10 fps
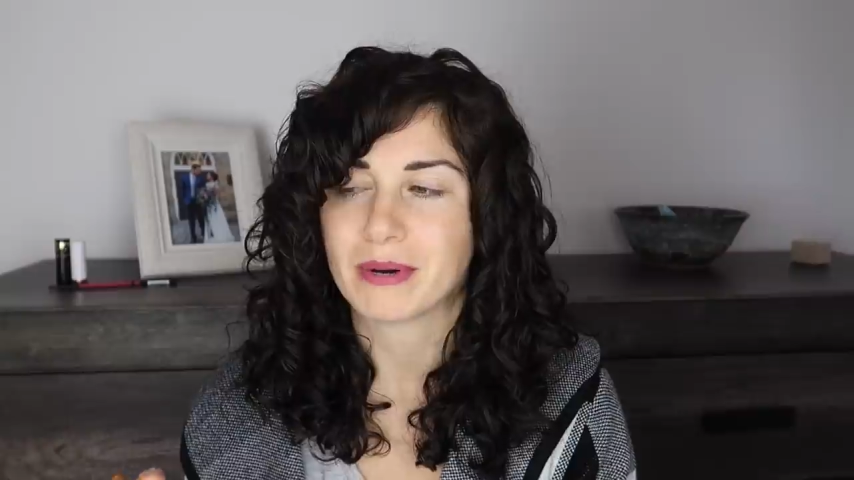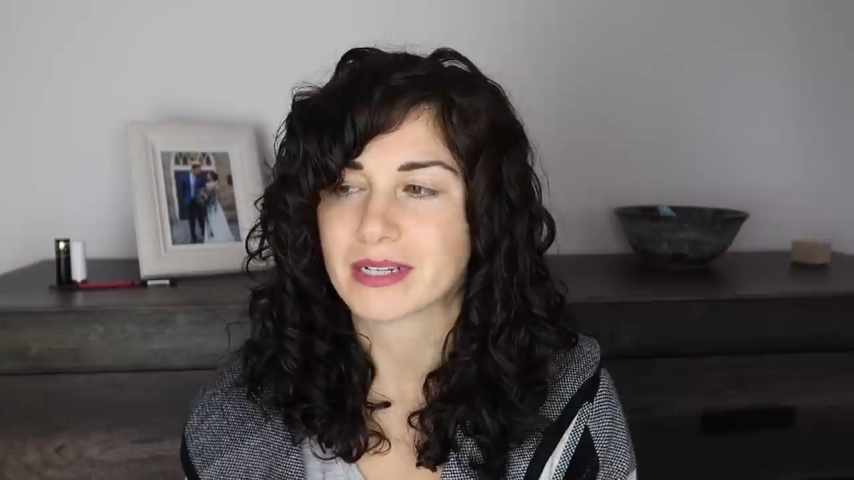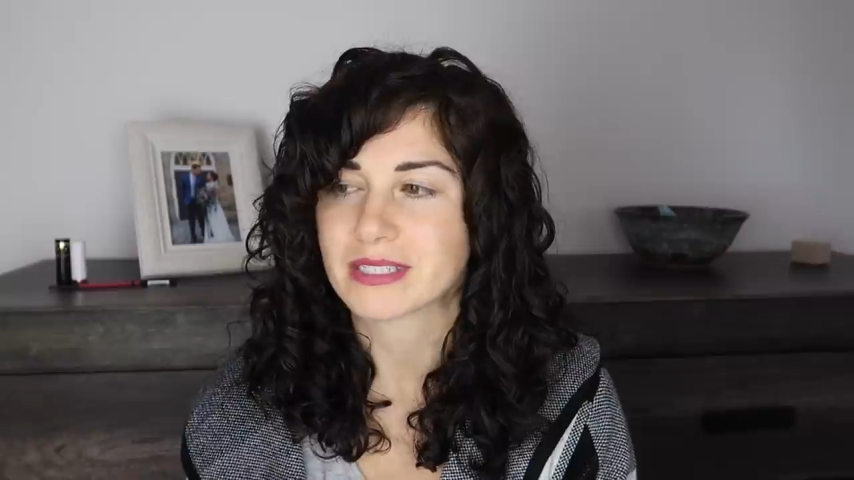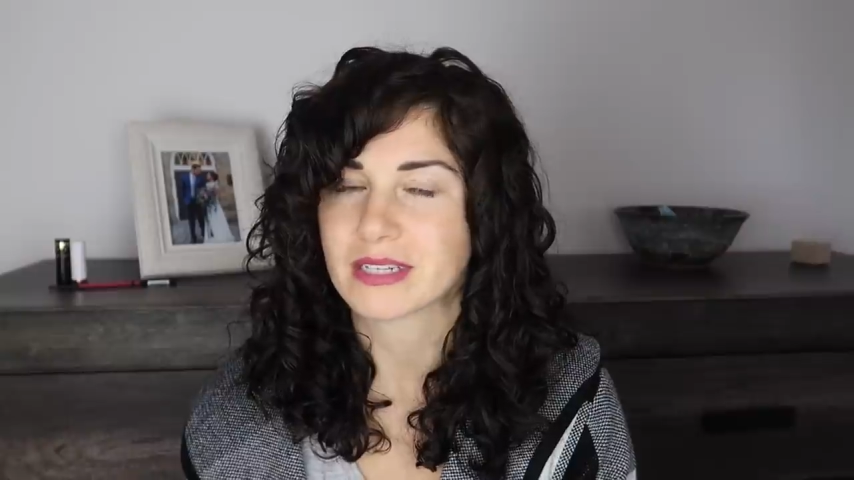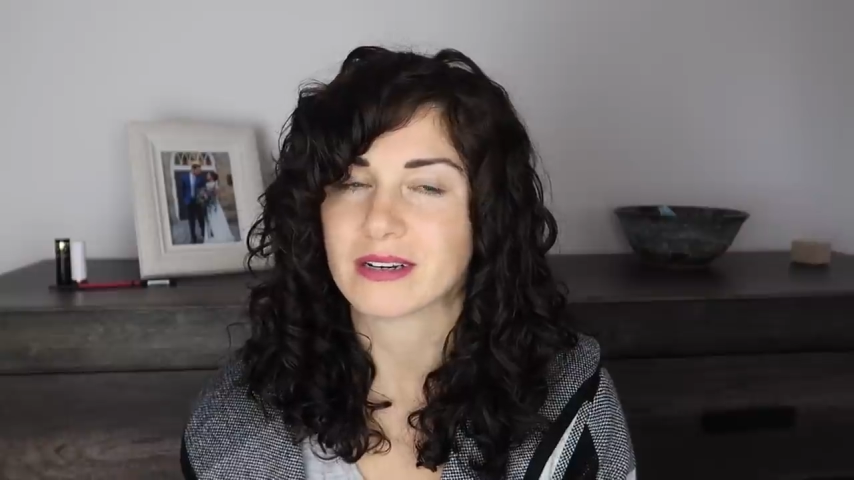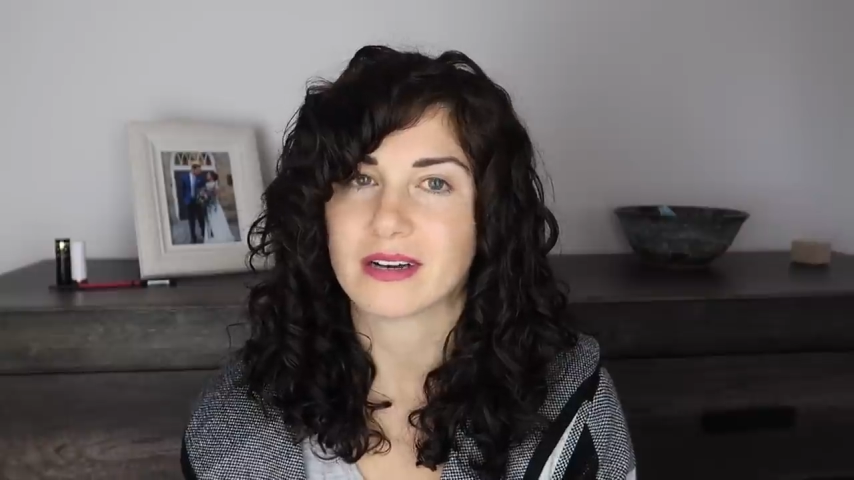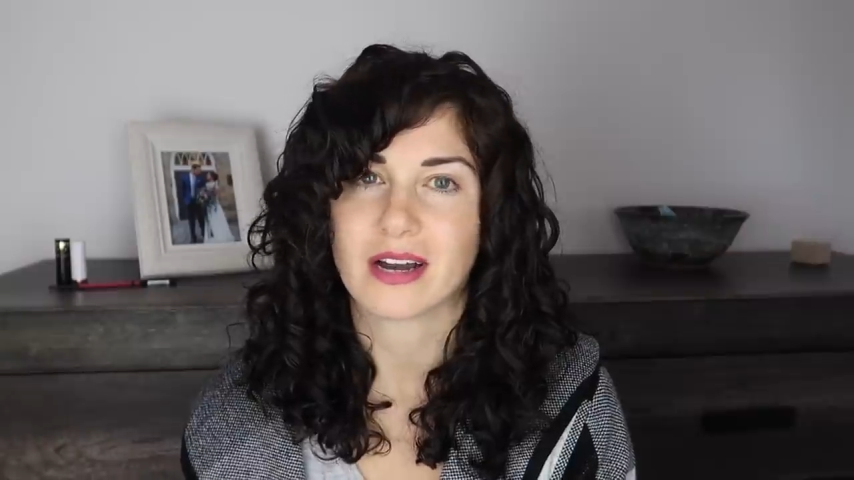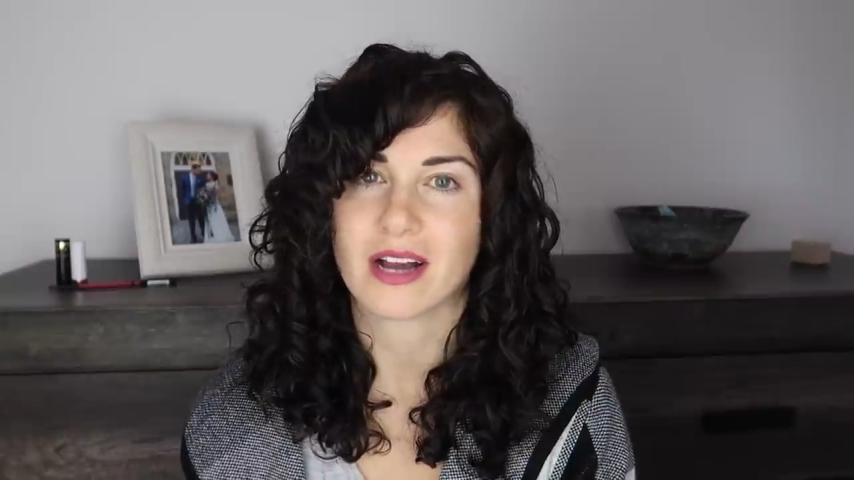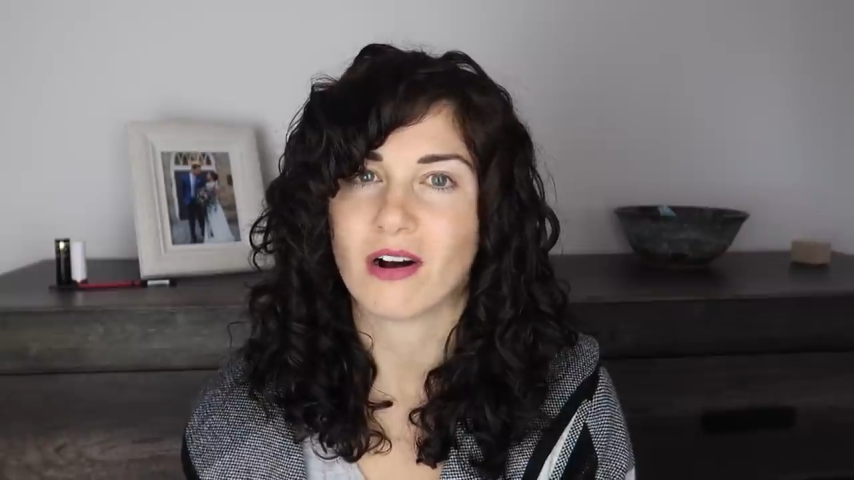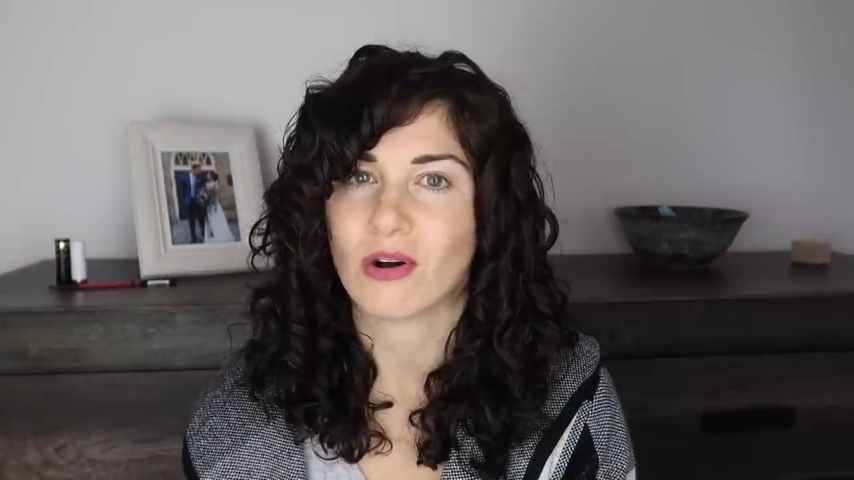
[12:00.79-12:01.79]
but uh,
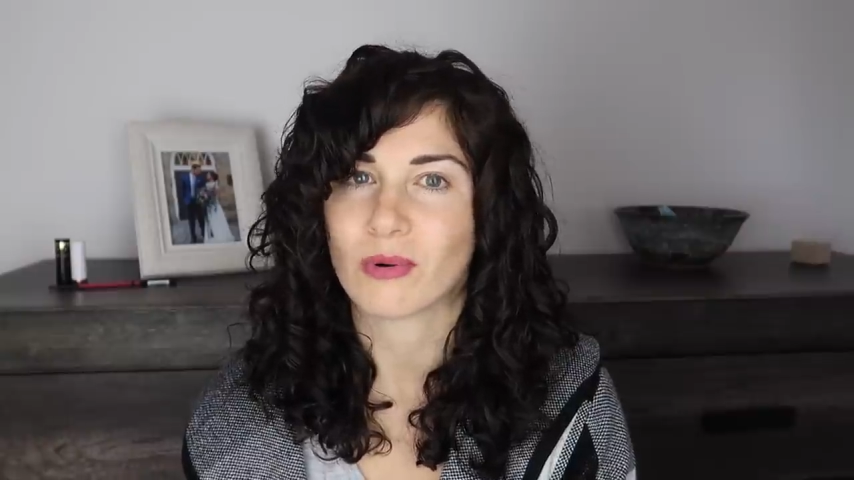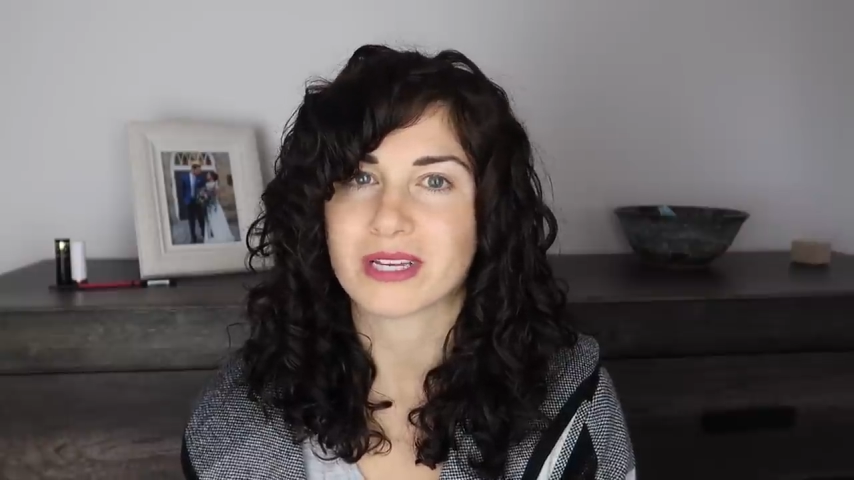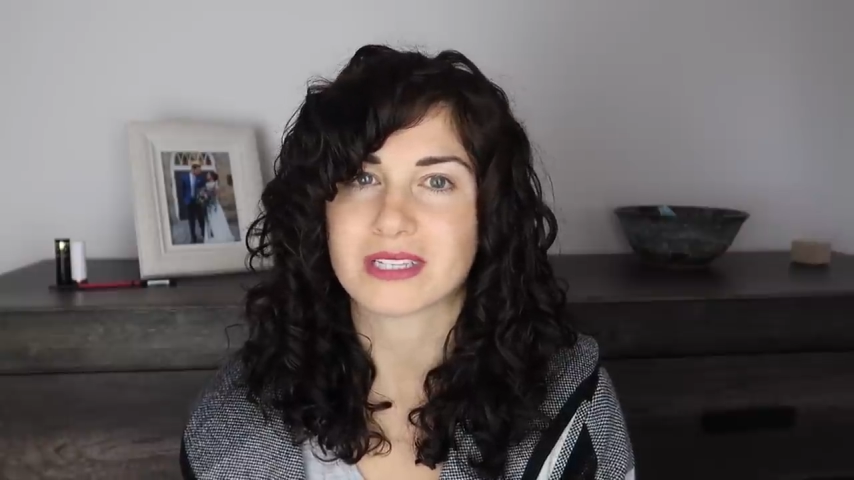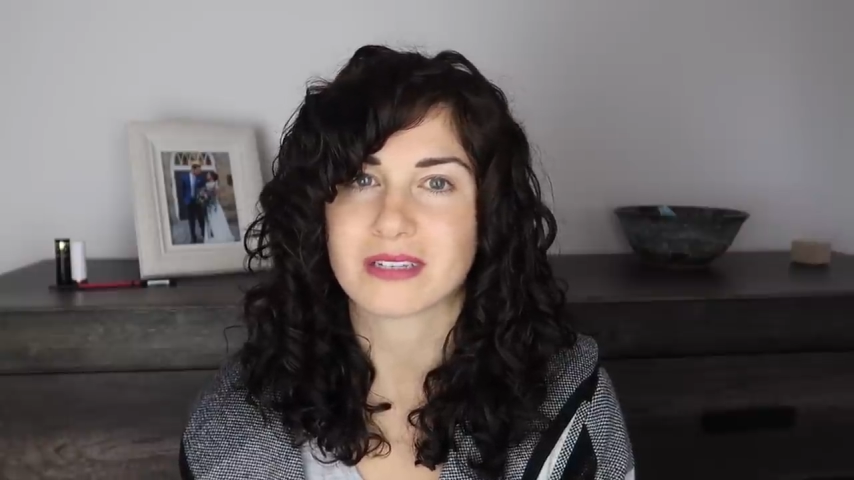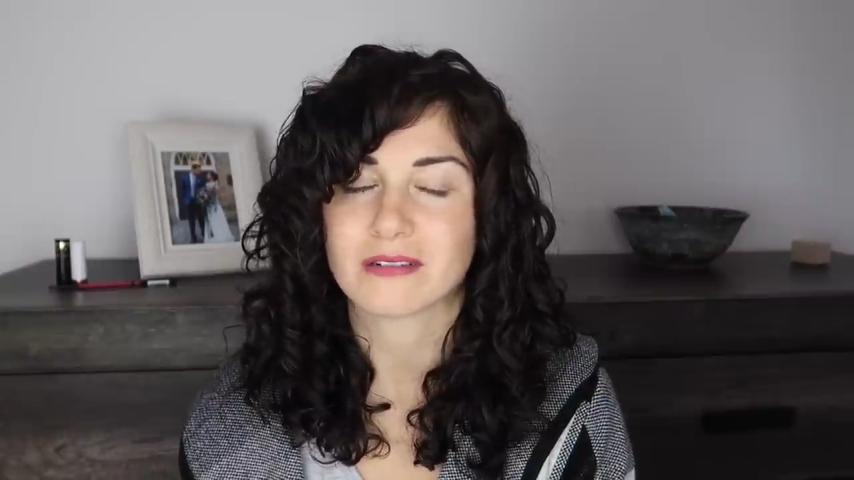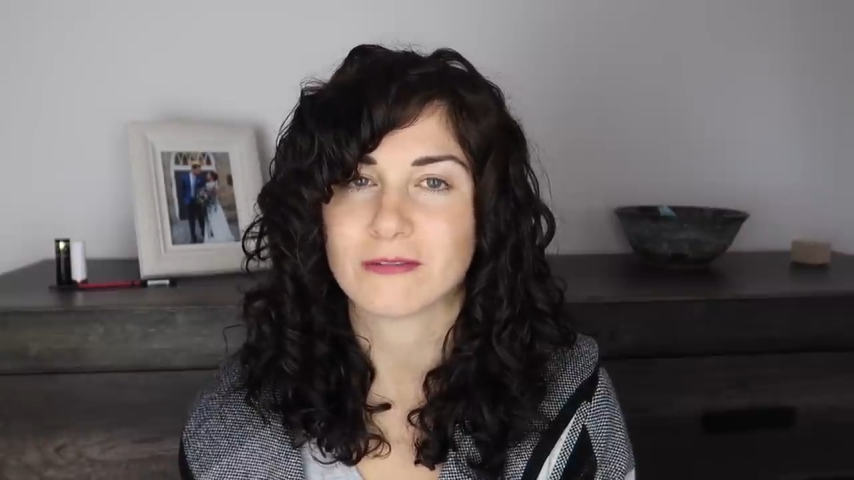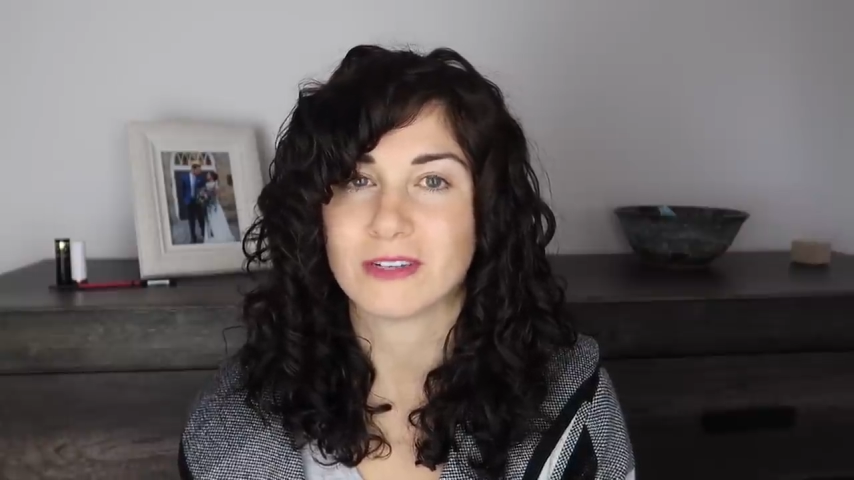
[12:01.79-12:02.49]
I always